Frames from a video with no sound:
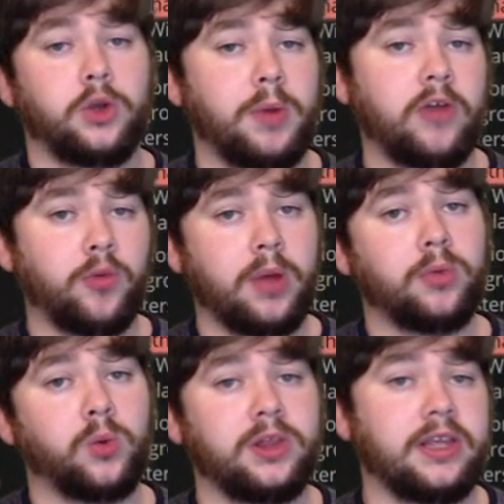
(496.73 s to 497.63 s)
you might
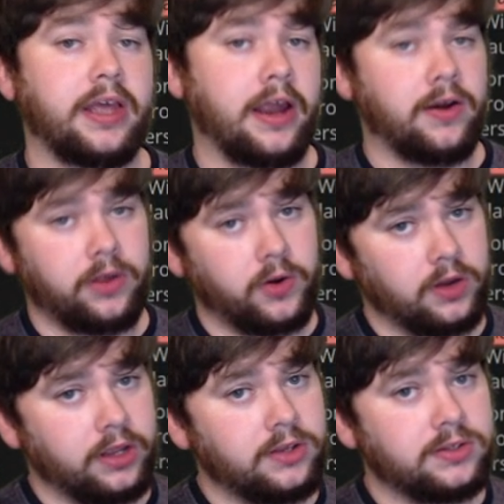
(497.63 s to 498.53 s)
remember with the earlier
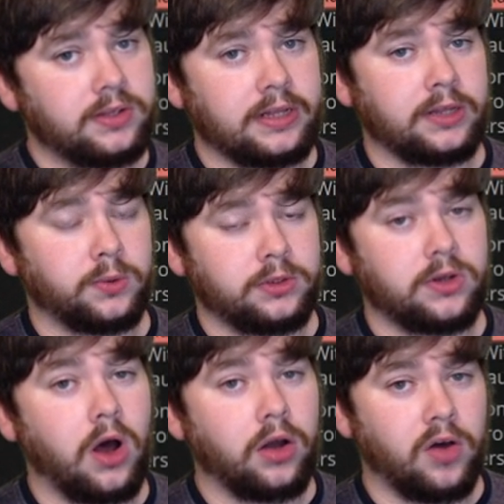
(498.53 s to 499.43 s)
leaks that there was
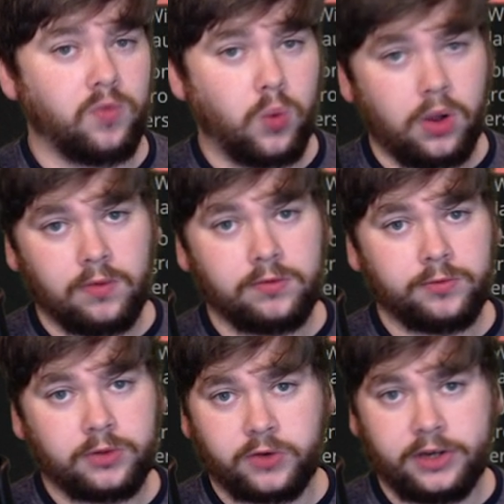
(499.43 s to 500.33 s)
talk of
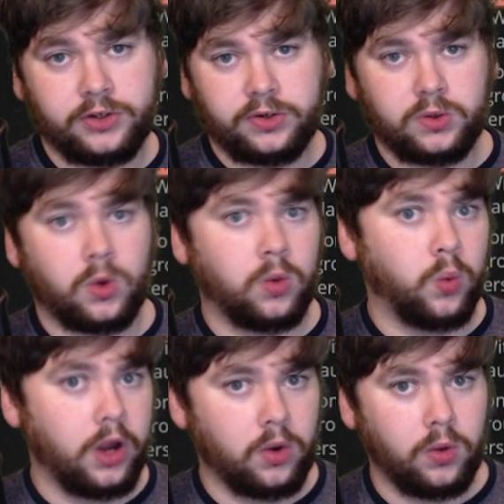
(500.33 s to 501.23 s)
wolves, creatures or
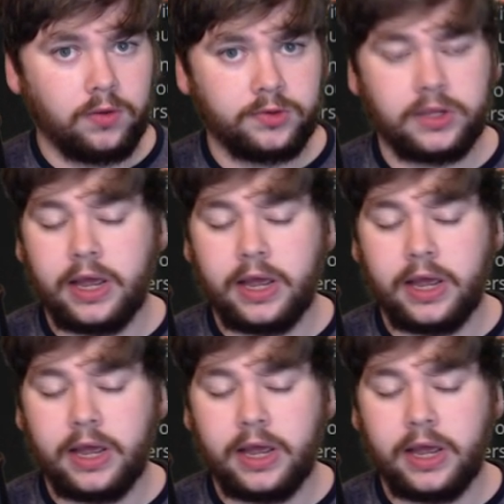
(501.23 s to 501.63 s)
werewolves.